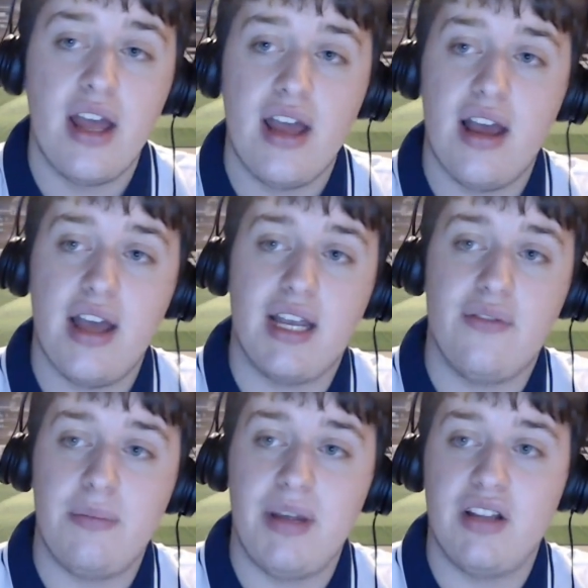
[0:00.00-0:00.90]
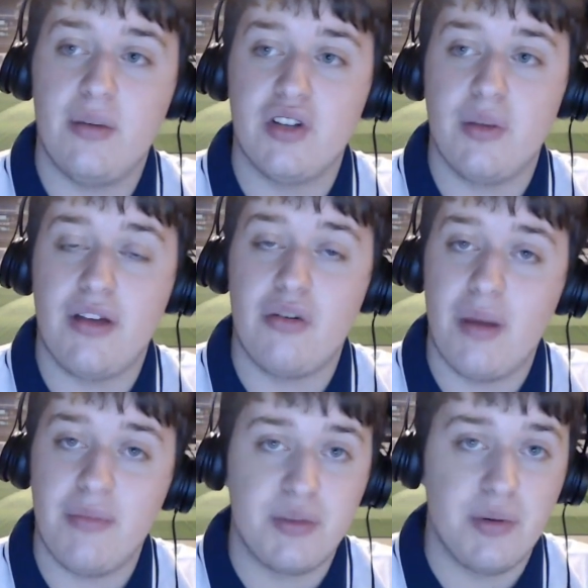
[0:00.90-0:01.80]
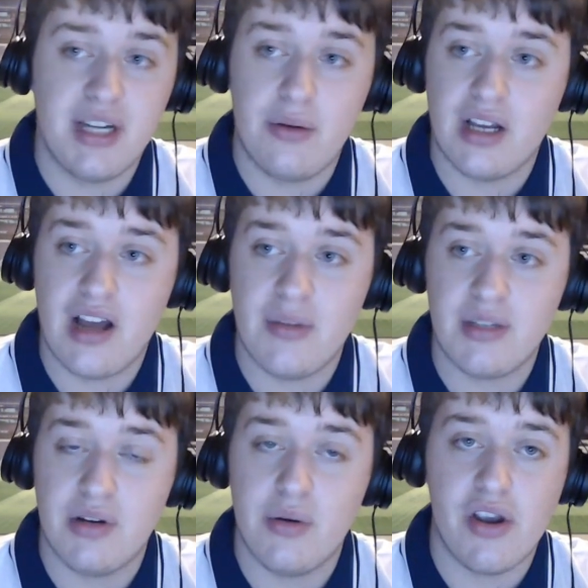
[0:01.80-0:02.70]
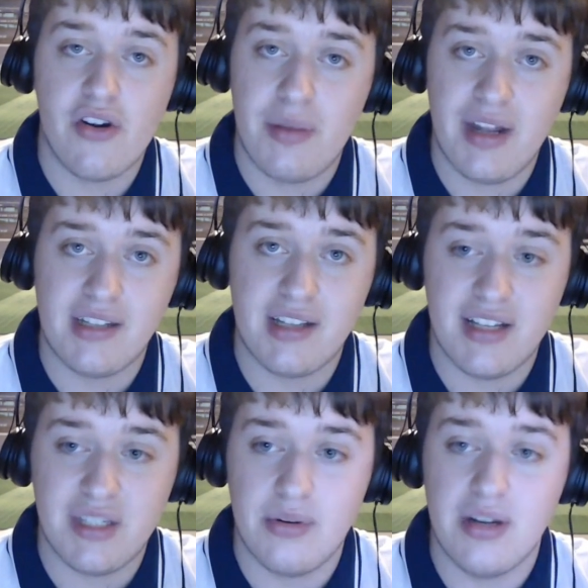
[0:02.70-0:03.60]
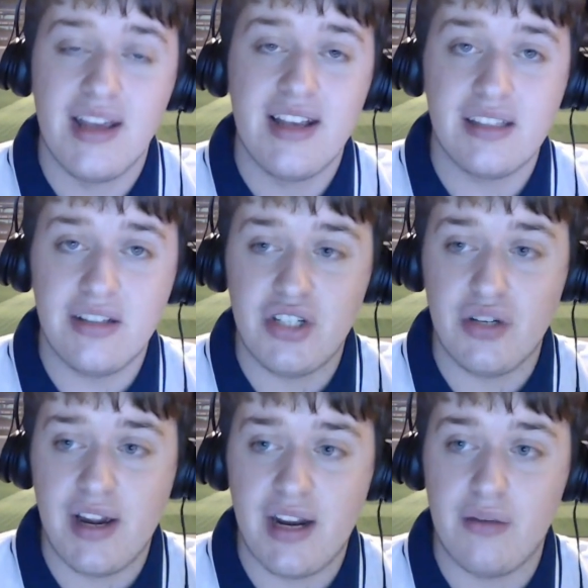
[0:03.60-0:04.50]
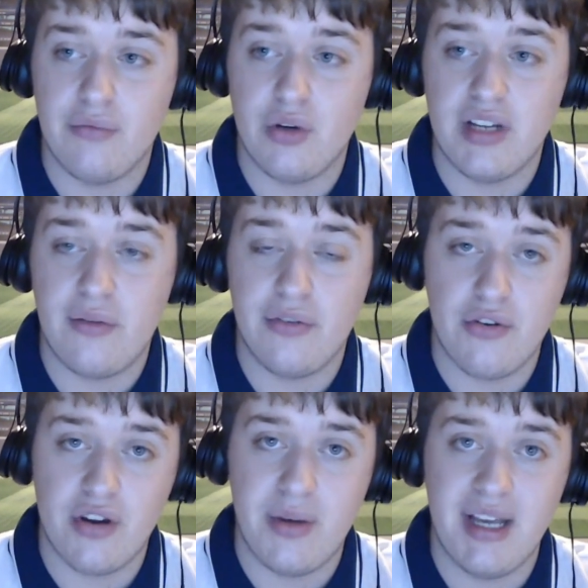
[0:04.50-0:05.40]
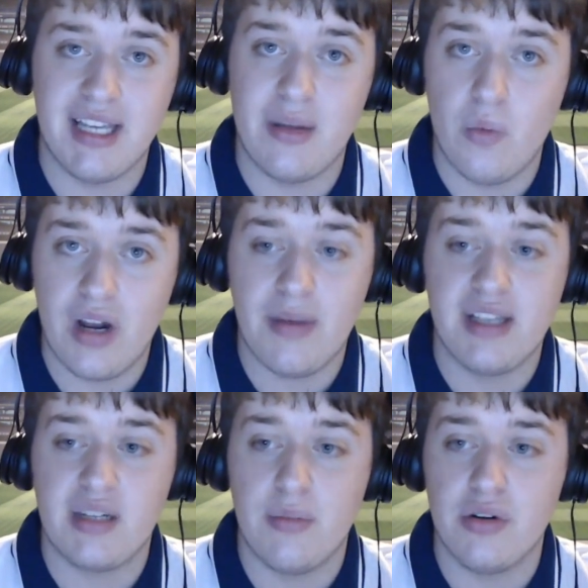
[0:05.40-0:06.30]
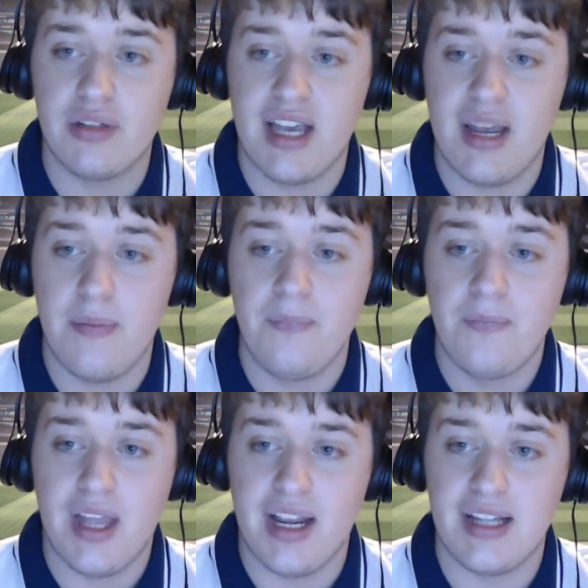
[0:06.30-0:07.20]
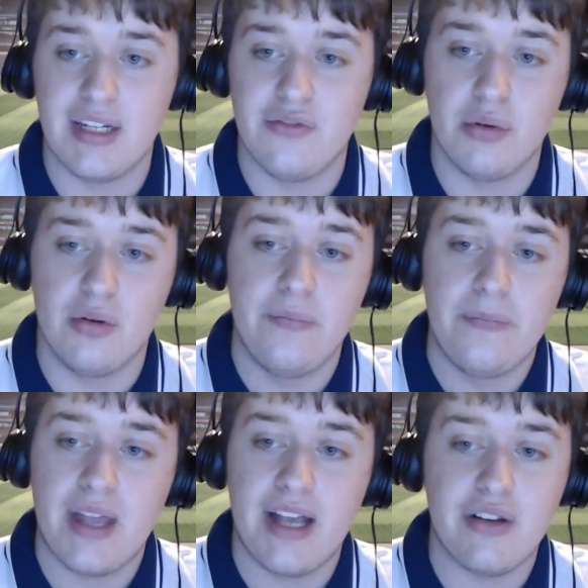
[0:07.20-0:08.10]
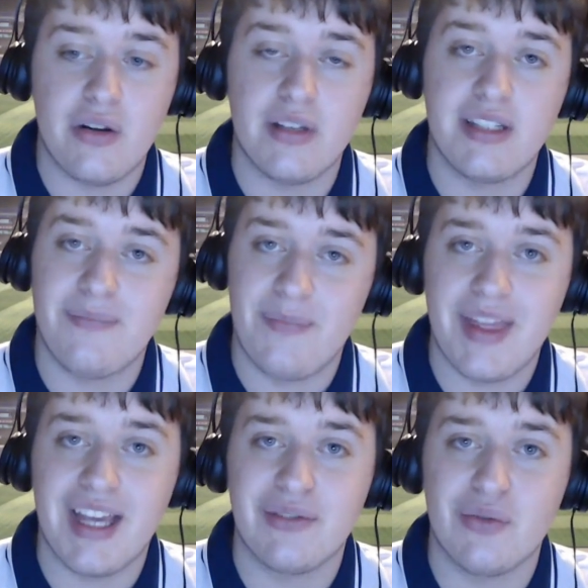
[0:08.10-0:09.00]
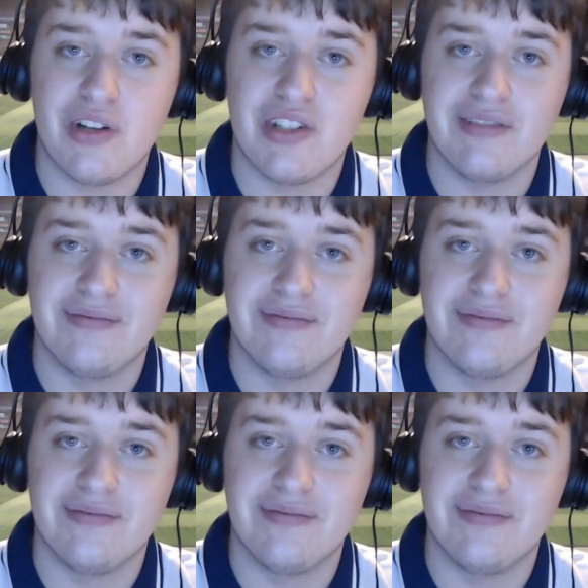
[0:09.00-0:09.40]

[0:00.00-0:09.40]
uh, give it a big thumbs up. And remember to put down in the comments below your opinions on this one. Sergio Reguilon ruled out for three weeks and will miss tomorrow's game against Liverpool. As always, thanks for watching.